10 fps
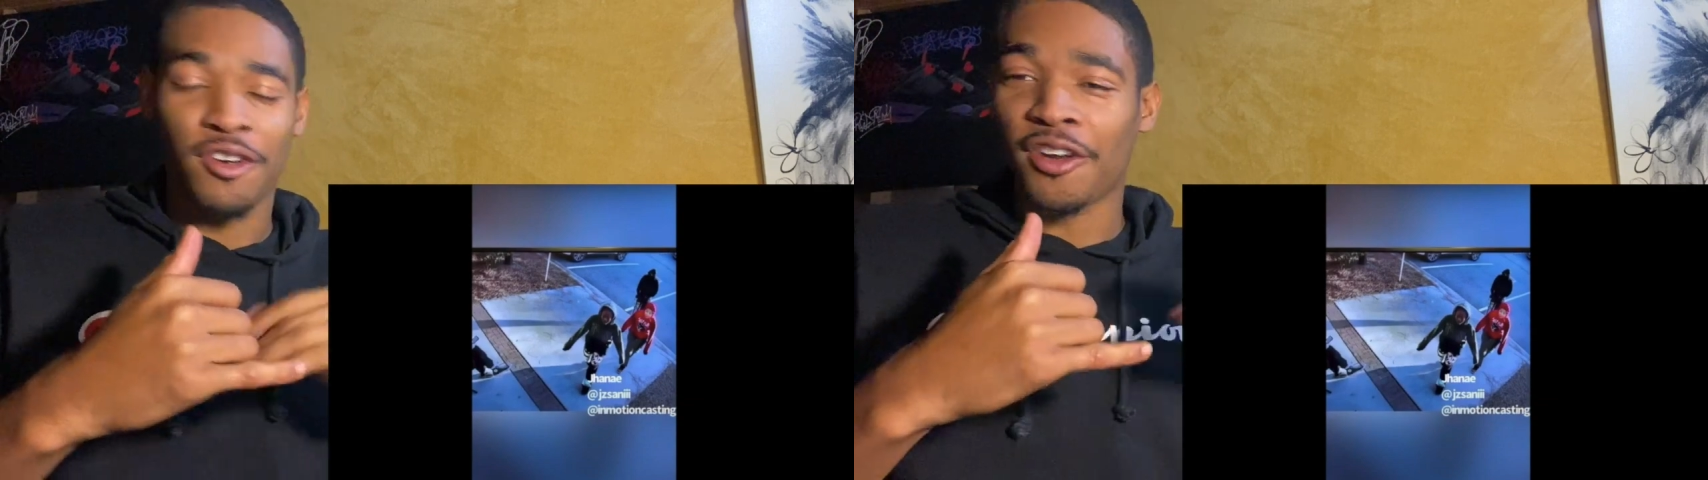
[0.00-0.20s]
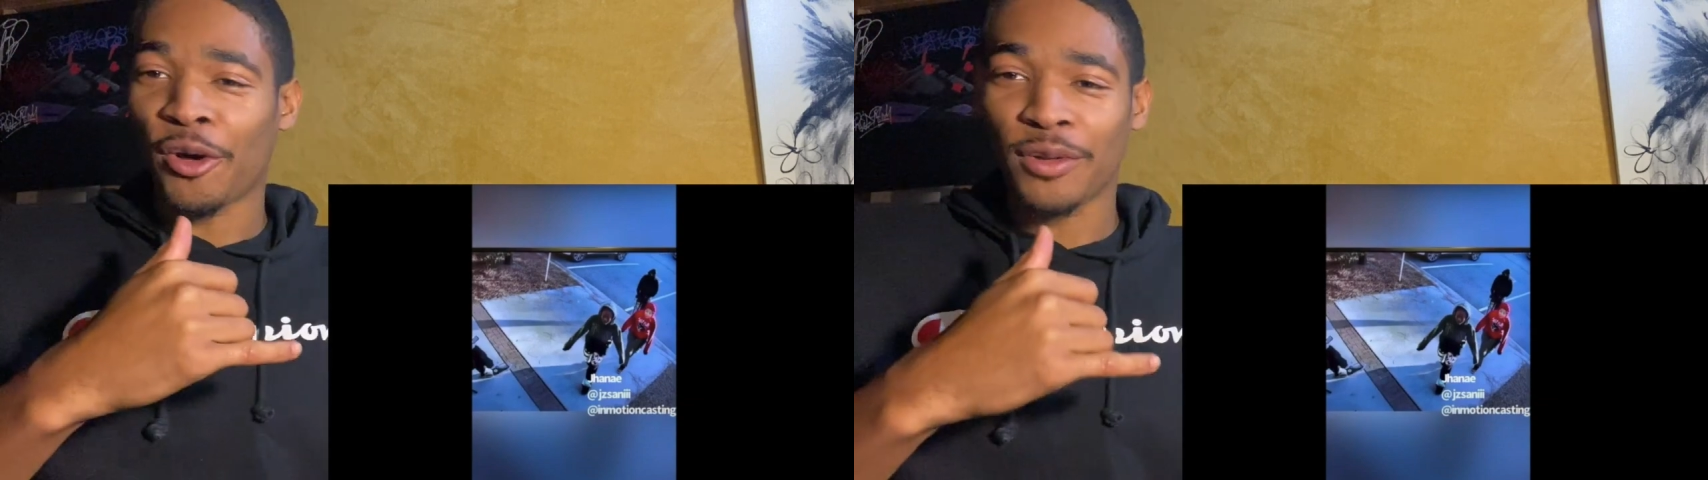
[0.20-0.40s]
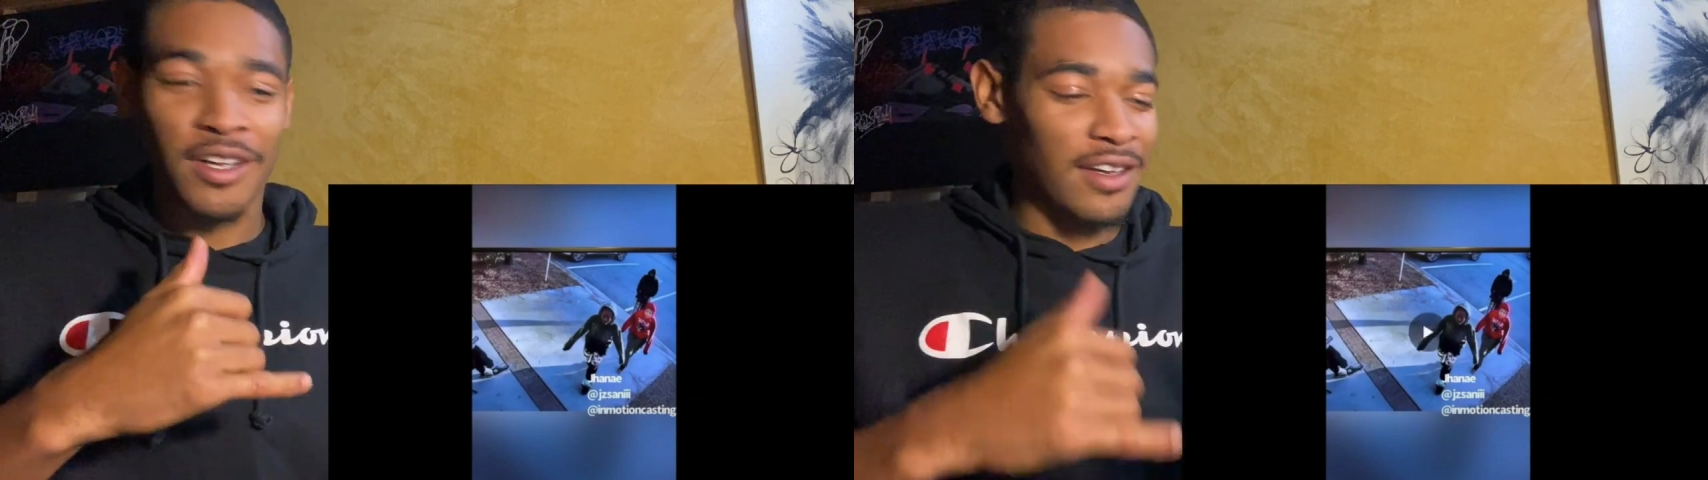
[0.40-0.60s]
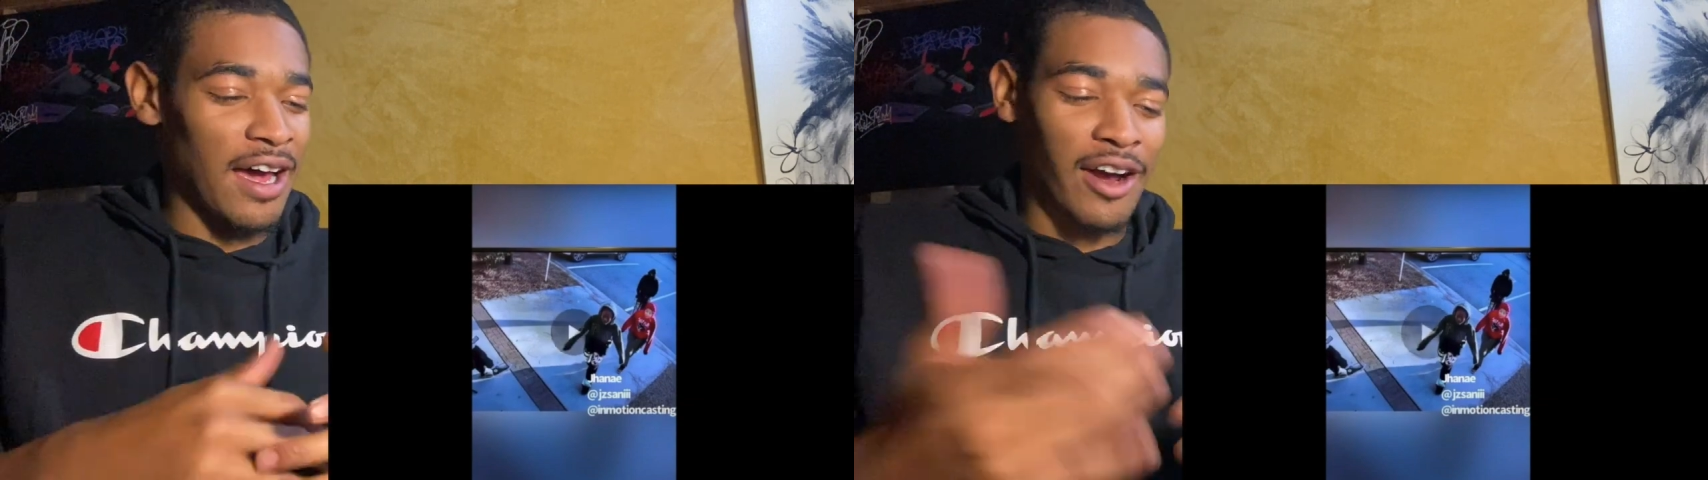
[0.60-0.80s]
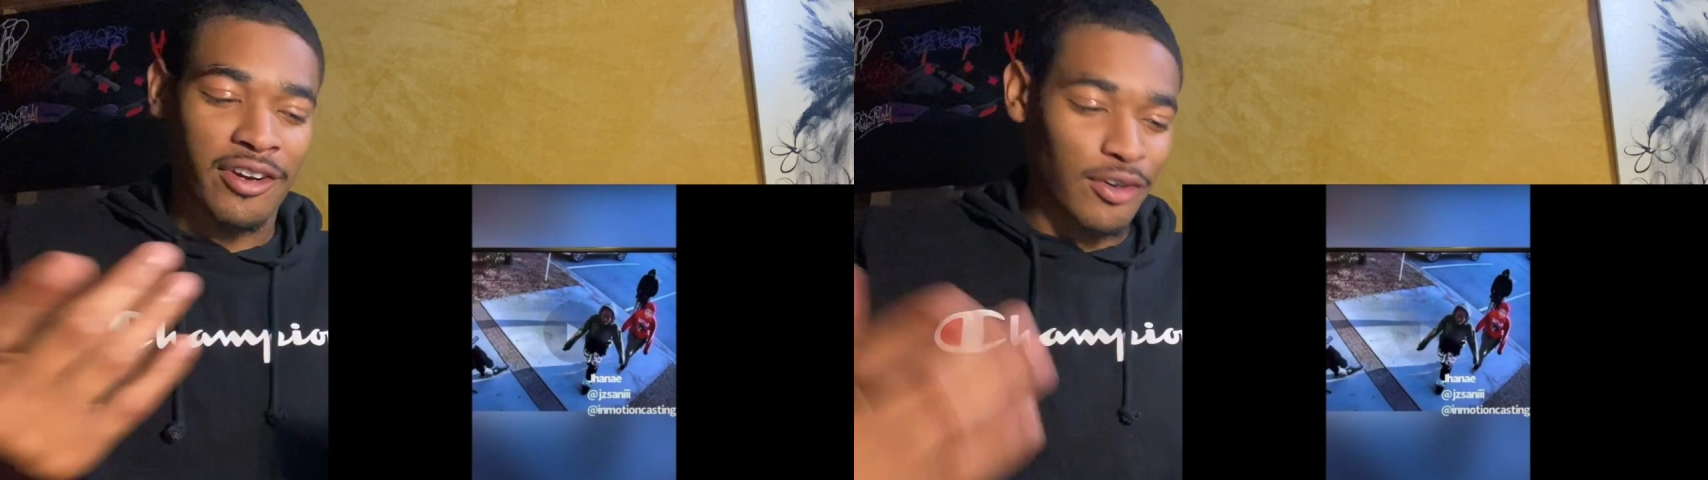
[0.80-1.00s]
No, look,
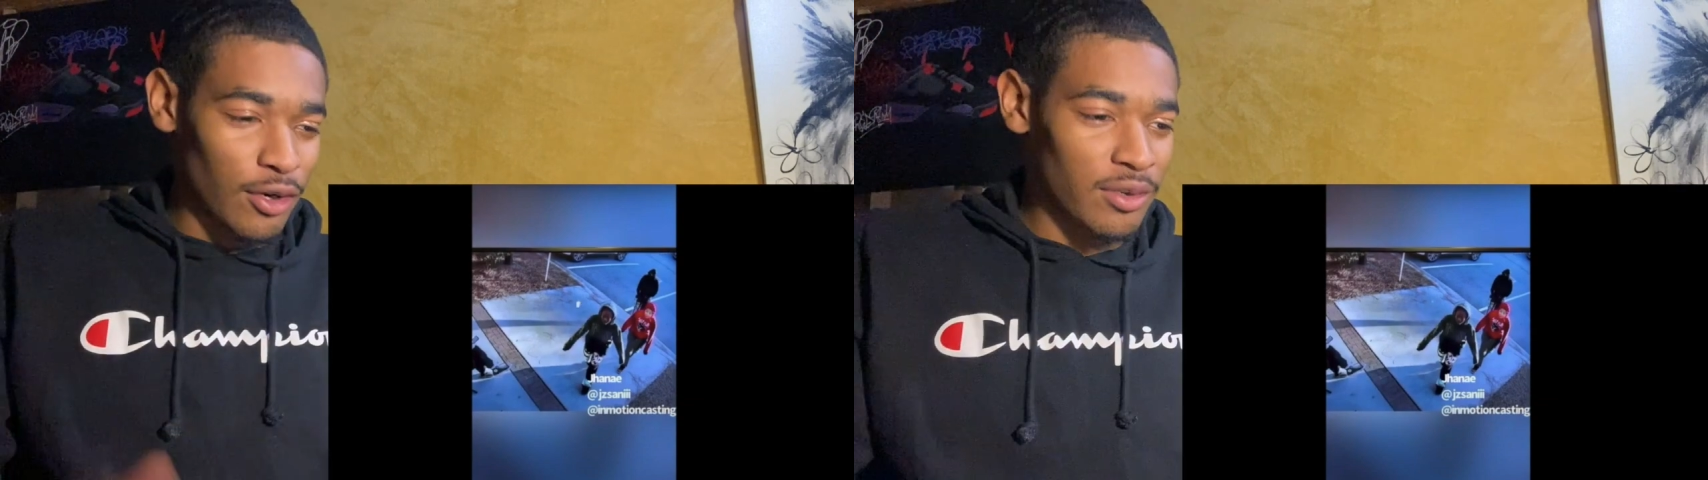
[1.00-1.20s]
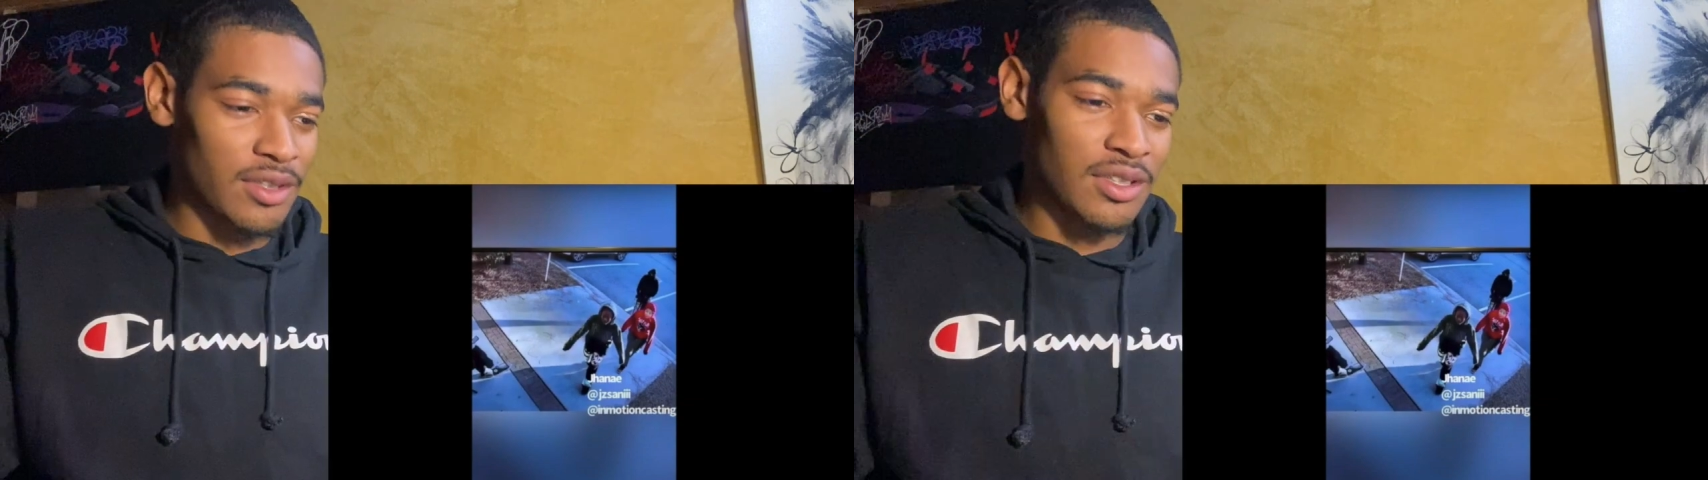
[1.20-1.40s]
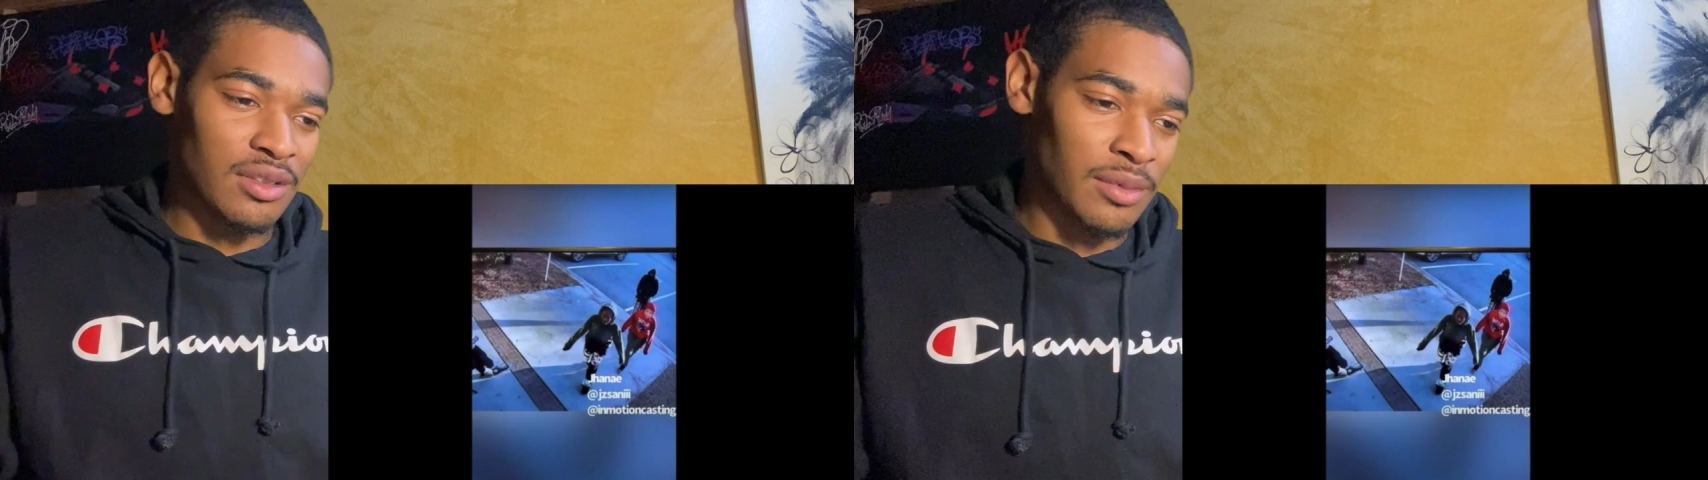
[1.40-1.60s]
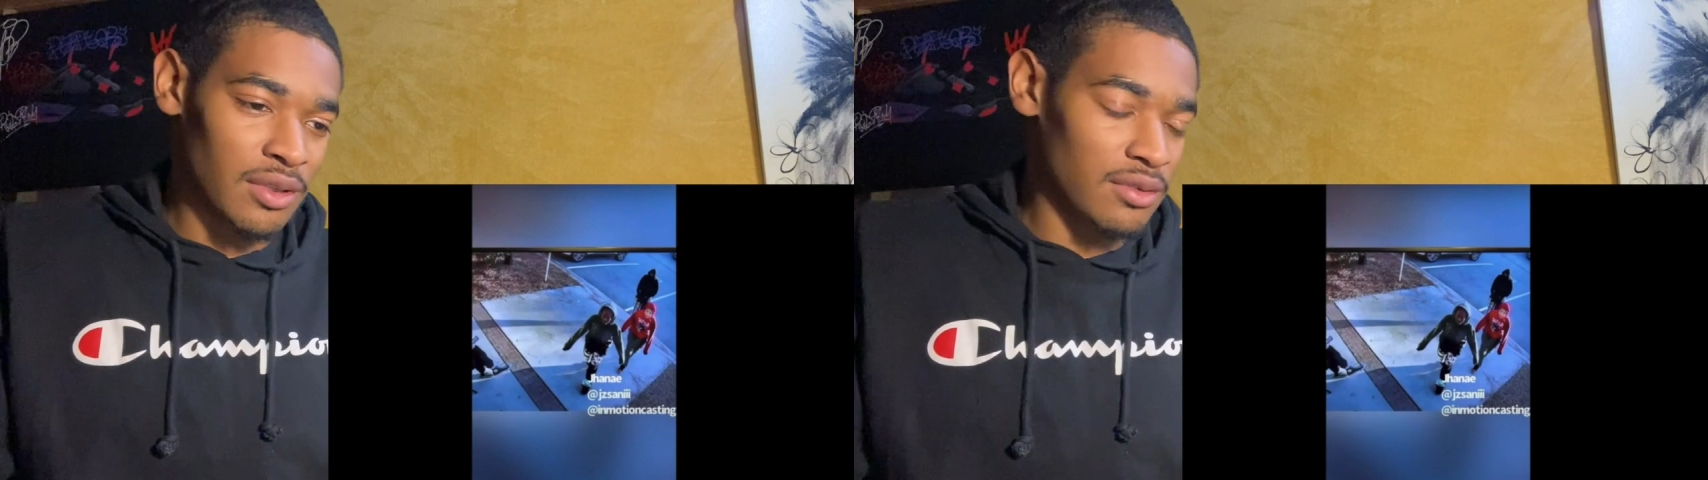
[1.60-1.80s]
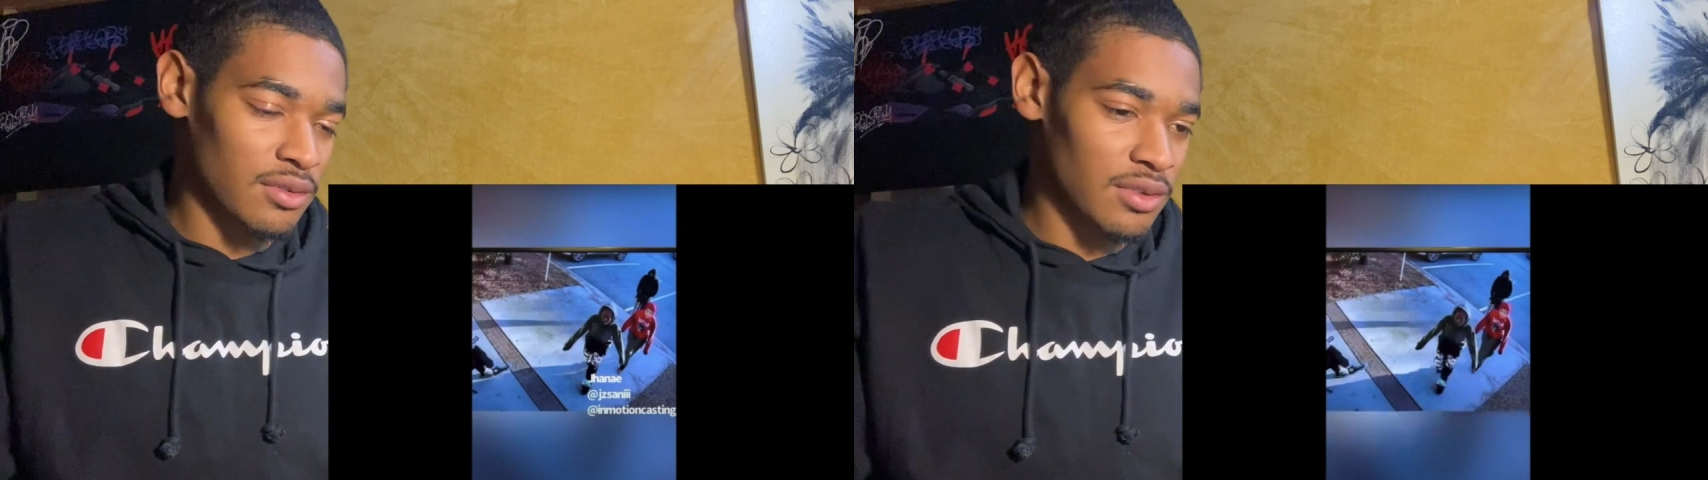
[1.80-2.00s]
I already know the deal, bro.